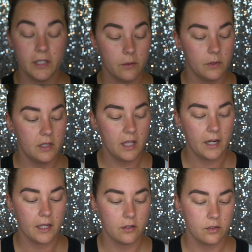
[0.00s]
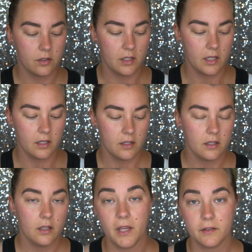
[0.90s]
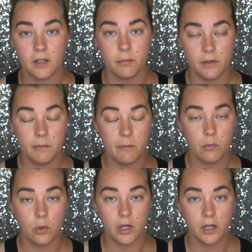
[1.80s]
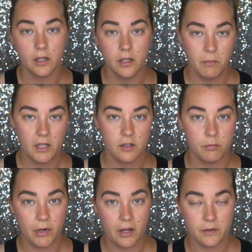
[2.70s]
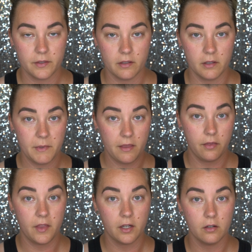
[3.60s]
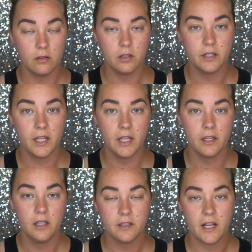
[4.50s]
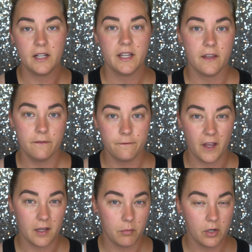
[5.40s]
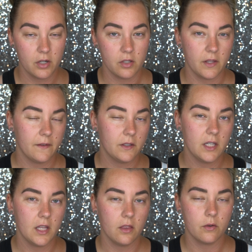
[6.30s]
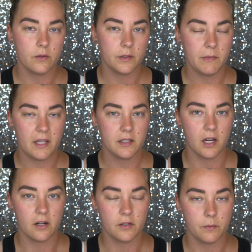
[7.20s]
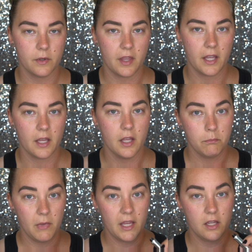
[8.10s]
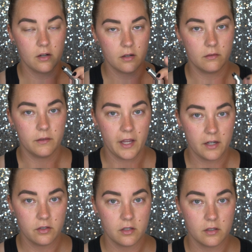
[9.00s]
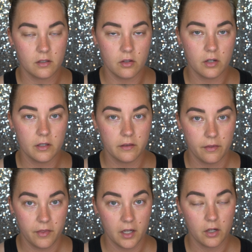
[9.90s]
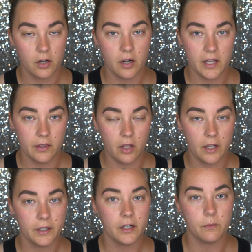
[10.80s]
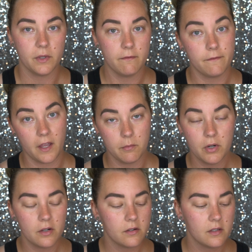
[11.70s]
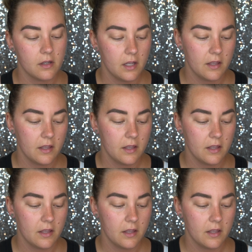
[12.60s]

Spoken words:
liquid that actually picks up a little bit more, makes your brows a little bit thicker looking. It's kind of like a fiber. You like seeing those mascaras where they make your lashes look thicker and longer with fibers.